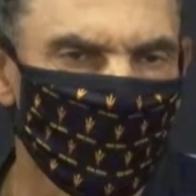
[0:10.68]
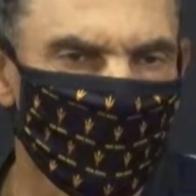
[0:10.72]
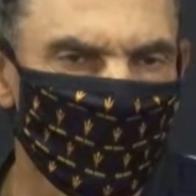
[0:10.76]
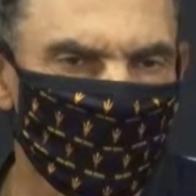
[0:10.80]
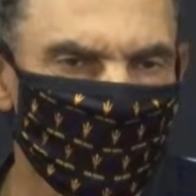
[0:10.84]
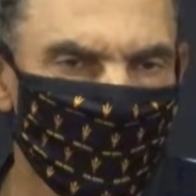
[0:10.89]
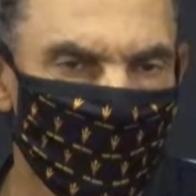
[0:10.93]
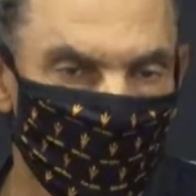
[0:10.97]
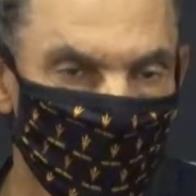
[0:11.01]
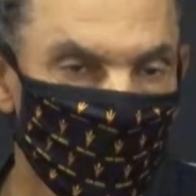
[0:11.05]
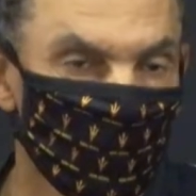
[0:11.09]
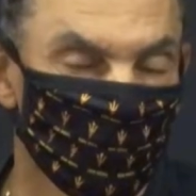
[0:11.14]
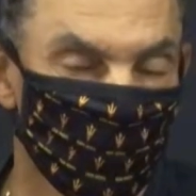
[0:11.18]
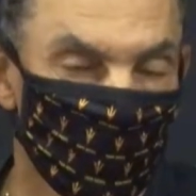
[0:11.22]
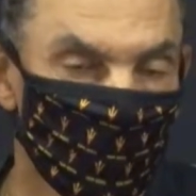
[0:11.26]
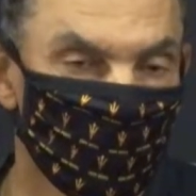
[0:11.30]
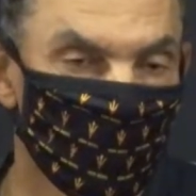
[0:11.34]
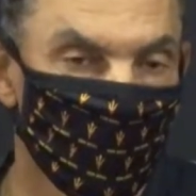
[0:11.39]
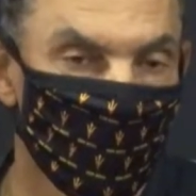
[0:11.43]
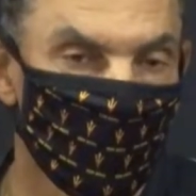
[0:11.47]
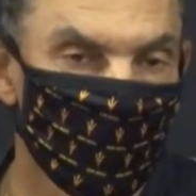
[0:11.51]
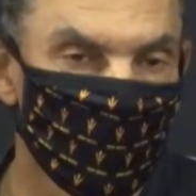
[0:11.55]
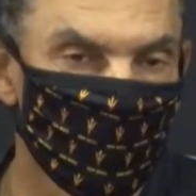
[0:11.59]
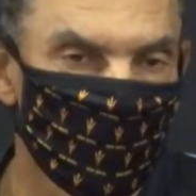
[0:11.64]
like that, good
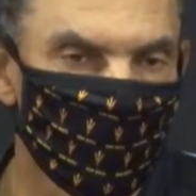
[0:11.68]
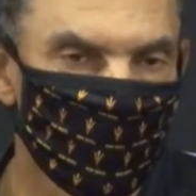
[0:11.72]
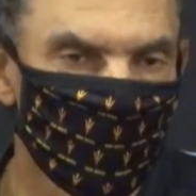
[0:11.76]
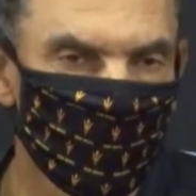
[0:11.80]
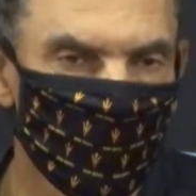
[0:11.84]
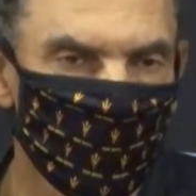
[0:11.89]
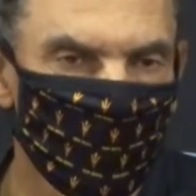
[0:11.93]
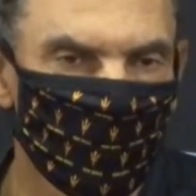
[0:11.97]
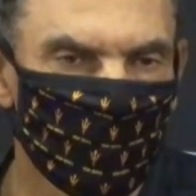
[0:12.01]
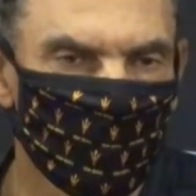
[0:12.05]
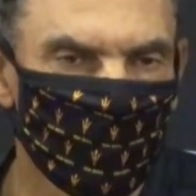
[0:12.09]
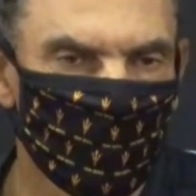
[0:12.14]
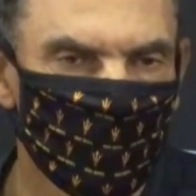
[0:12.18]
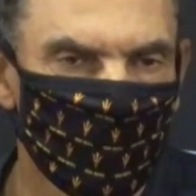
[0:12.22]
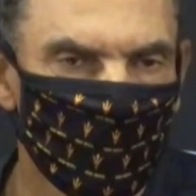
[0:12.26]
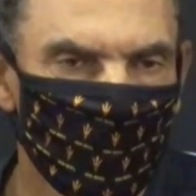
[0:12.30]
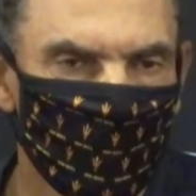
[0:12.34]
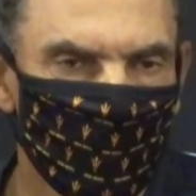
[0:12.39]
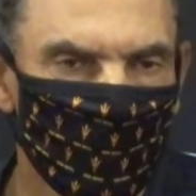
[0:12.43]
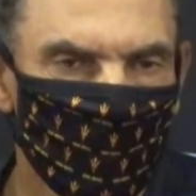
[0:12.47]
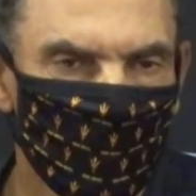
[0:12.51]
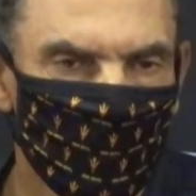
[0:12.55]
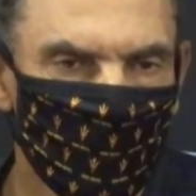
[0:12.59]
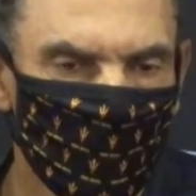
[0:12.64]
football. And
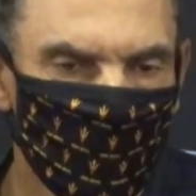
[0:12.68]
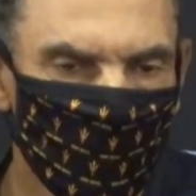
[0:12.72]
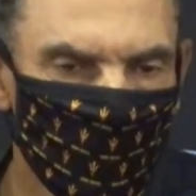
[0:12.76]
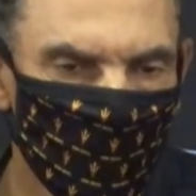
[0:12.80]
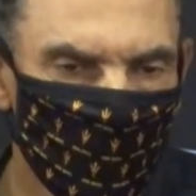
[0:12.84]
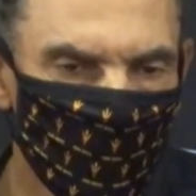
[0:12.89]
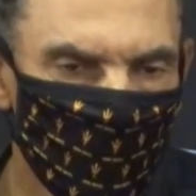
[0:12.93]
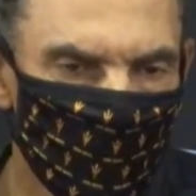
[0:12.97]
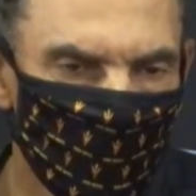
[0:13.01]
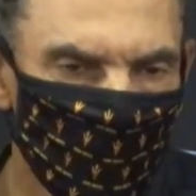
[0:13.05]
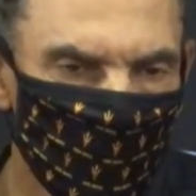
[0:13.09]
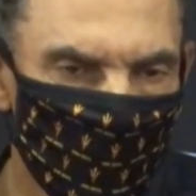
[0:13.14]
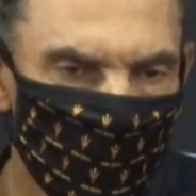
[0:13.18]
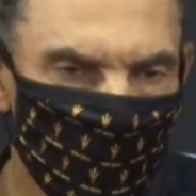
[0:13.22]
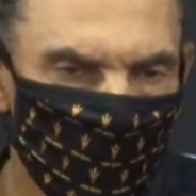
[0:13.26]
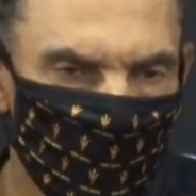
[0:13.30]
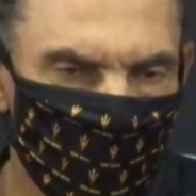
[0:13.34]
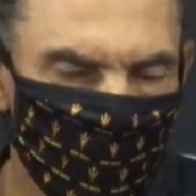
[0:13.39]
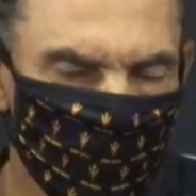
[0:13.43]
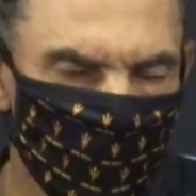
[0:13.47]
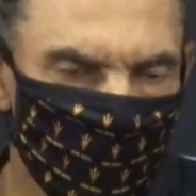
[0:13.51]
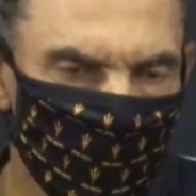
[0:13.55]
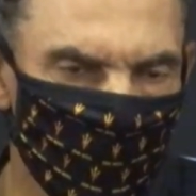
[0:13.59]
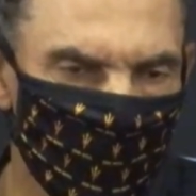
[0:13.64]
then
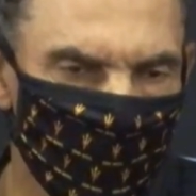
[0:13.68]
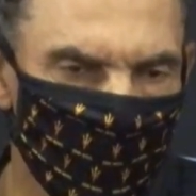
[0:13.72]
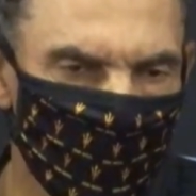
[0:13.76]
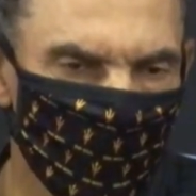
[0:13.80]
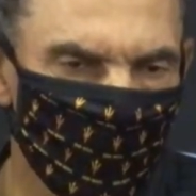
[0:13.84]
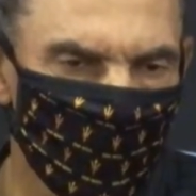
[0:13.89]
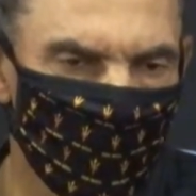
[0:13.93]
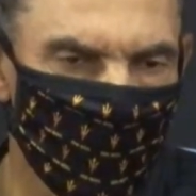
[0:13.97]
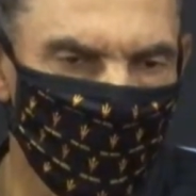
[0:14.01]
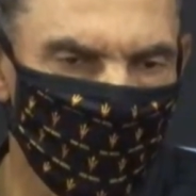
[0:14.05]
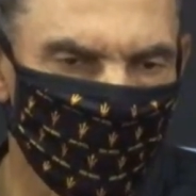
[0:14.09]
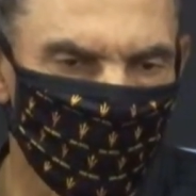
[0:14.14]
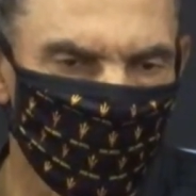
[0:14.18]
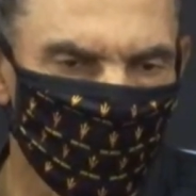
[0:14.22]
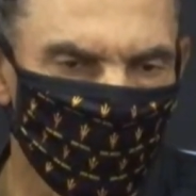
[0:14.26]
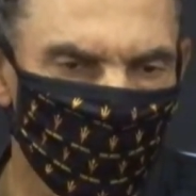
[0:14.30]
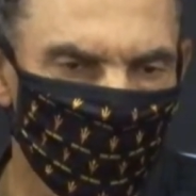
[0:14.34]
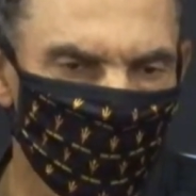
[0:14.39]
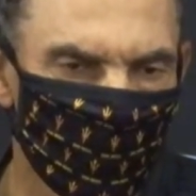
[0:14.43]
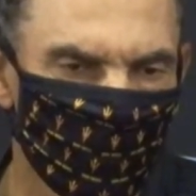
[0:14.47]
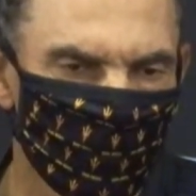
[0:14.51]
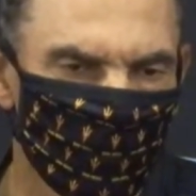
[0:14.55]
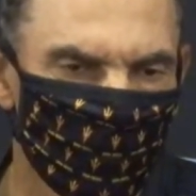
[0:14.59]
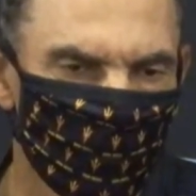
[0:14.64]
we feel like we have a
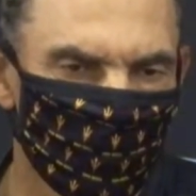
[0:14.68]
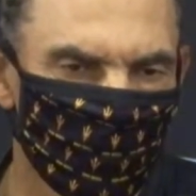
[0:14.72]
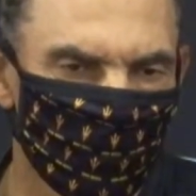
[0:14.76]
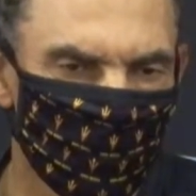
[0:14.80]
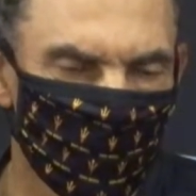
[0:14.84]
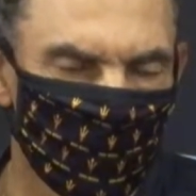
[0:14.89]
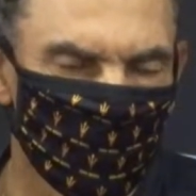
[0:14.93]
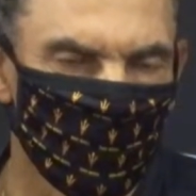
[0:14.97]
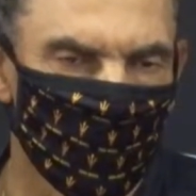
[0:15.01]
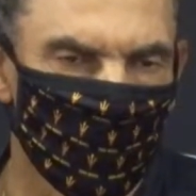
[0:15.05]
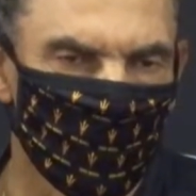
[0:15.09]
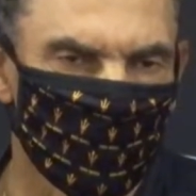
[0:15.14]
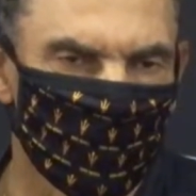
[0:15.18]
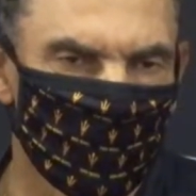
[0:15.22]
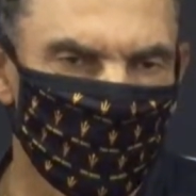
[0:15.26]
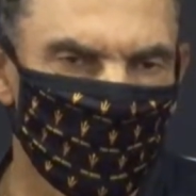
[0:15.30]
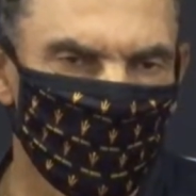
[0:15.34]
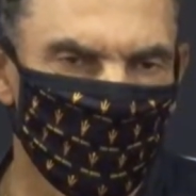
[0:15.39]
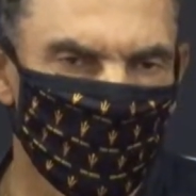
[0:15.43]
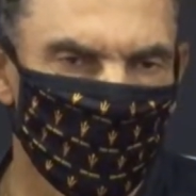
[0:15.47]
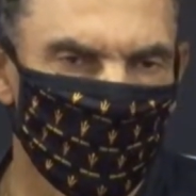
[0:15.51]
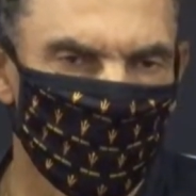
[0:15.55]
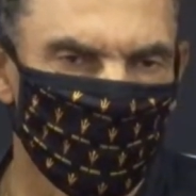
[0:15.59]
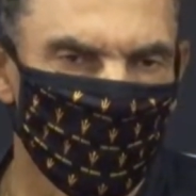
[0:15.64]
pretty good football
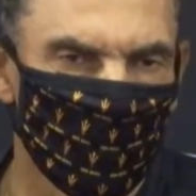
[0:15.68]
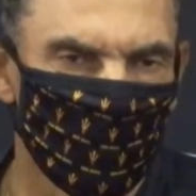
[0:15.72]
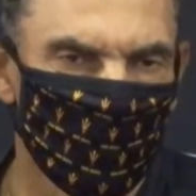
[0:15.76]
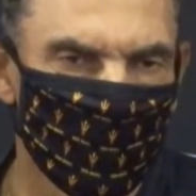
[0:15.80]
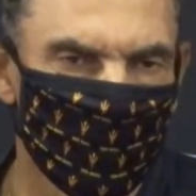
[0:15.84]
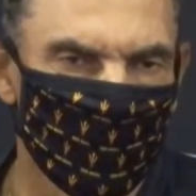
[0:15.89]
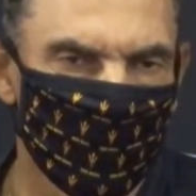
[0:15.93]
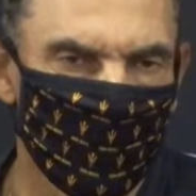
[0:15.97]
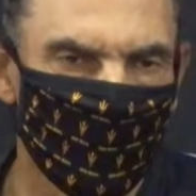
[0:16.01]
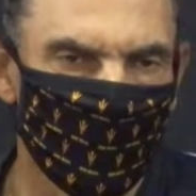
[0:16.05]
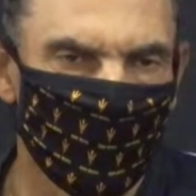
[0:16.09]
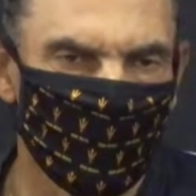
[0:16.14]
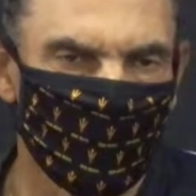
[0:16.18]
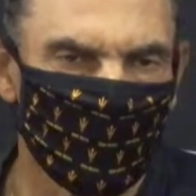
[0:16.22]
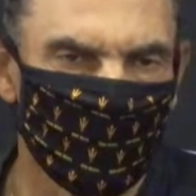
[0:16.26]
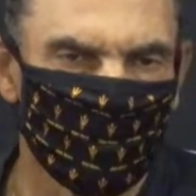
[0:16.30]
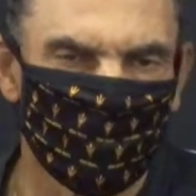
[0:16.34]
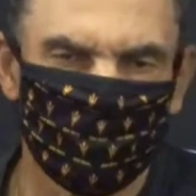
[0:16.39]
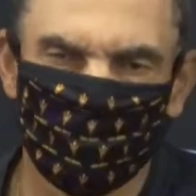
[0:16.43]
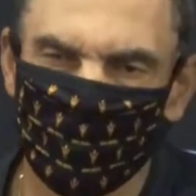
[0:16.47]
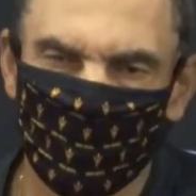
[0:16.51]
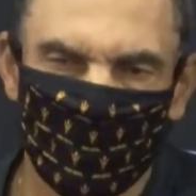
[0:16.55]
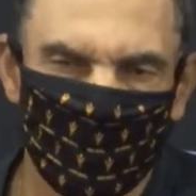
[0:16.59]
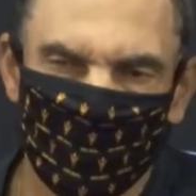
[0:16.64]
team here, but we can't
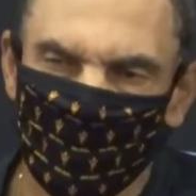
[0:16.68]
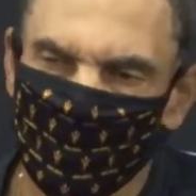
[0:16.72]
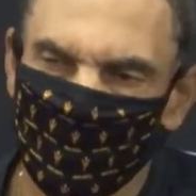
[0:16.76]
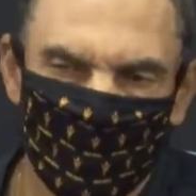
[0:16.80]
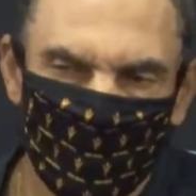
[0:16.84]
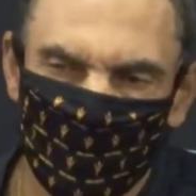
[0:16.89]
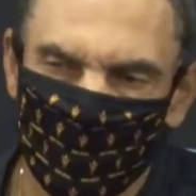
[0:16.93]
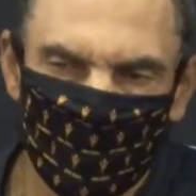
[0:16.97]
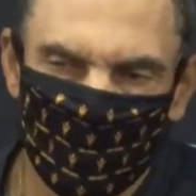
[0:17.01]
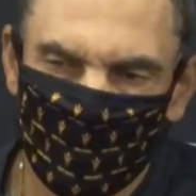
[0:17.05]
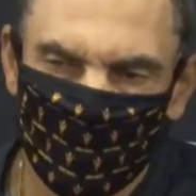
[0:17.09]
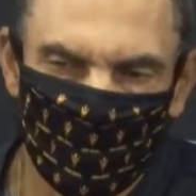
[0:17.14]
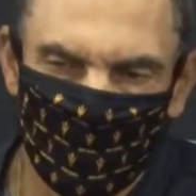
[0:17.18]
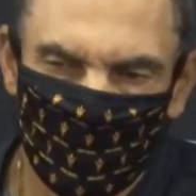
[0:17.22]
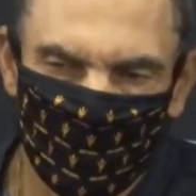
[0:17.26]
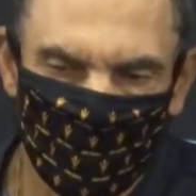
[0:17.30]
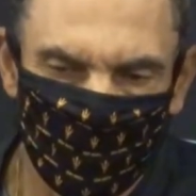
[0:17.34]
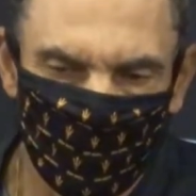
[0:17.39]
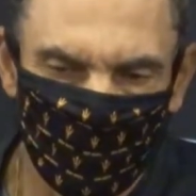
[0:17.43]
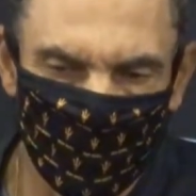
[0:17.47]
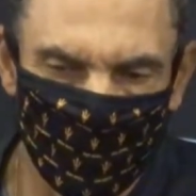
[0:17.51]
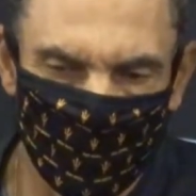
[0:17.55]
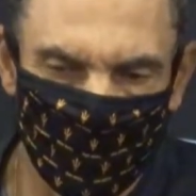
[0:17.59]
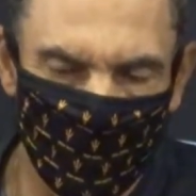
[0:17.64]

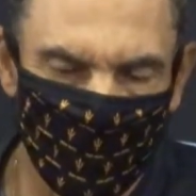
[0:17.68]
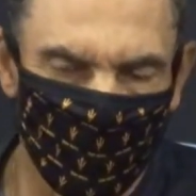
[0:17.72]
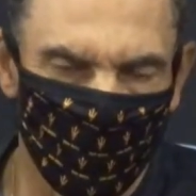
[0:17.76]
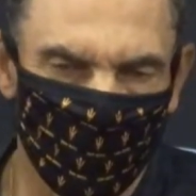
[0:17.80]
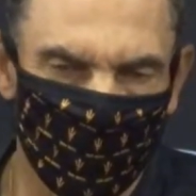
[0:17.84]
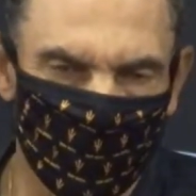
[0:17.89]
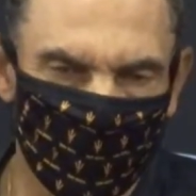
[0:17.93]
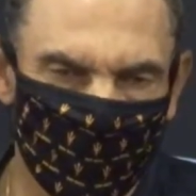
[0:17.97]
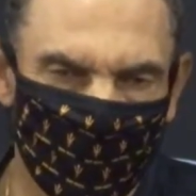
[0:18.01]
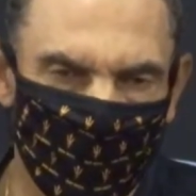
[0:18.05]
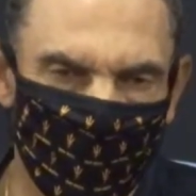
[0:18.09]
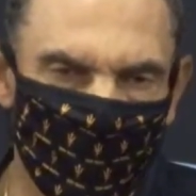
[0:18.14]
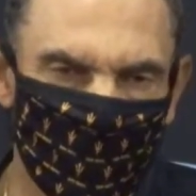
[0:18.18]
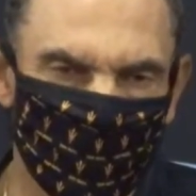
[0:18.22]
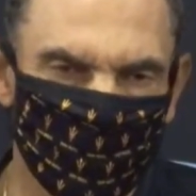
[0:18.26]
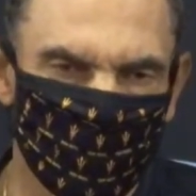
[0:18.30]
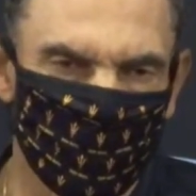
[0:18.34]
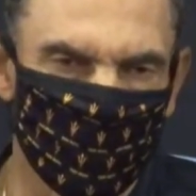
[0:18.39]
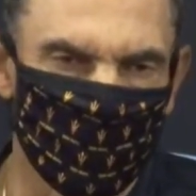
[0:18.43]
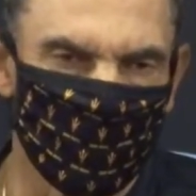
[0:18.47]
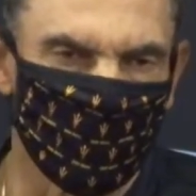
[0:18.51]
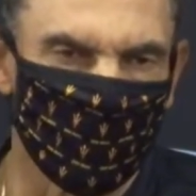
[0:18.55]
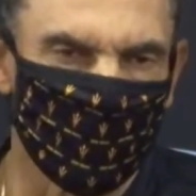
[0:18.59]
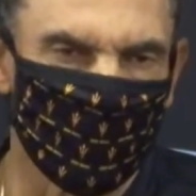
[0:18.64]
win games
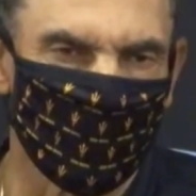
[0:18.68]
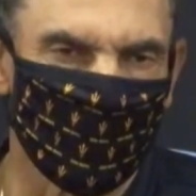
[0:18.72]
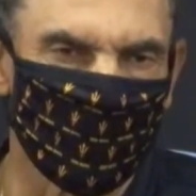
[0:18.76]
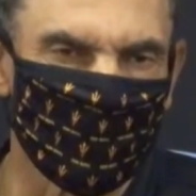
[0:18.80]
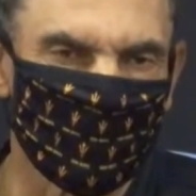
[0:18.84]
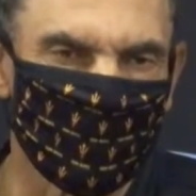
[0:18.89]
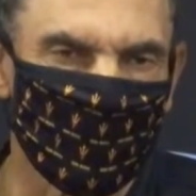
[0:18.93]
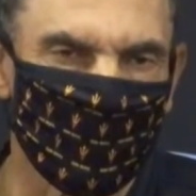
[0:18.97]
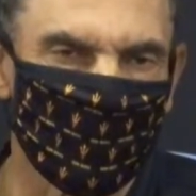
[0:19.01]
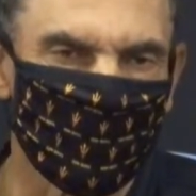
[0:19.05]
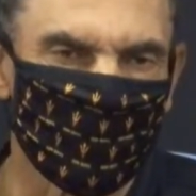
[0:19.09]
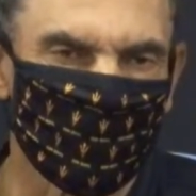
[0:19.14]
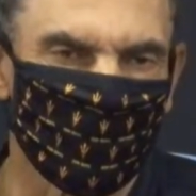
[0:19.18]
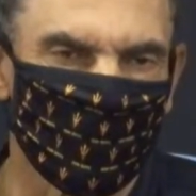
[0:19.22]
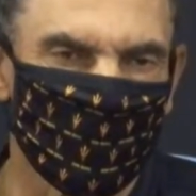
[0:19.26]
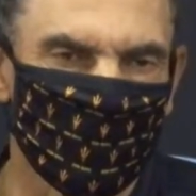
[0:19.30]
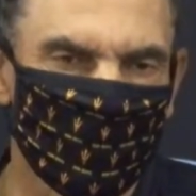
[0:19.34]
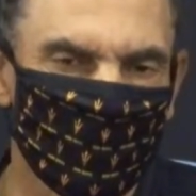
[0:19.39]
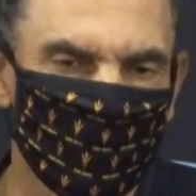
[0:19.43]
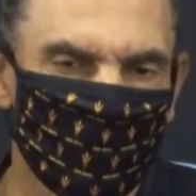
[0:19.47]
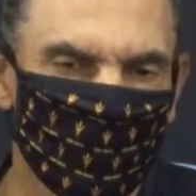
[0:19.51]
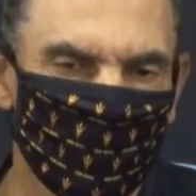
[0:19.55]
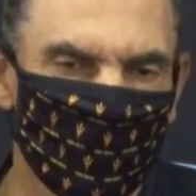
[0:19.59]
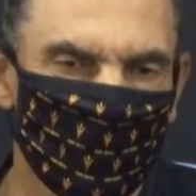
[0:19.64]
when you play like that. It's very
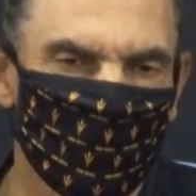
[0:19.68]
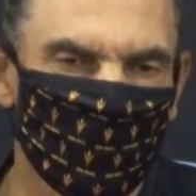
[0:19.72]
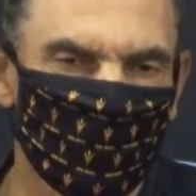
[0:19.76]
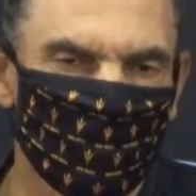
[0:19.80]
difficult.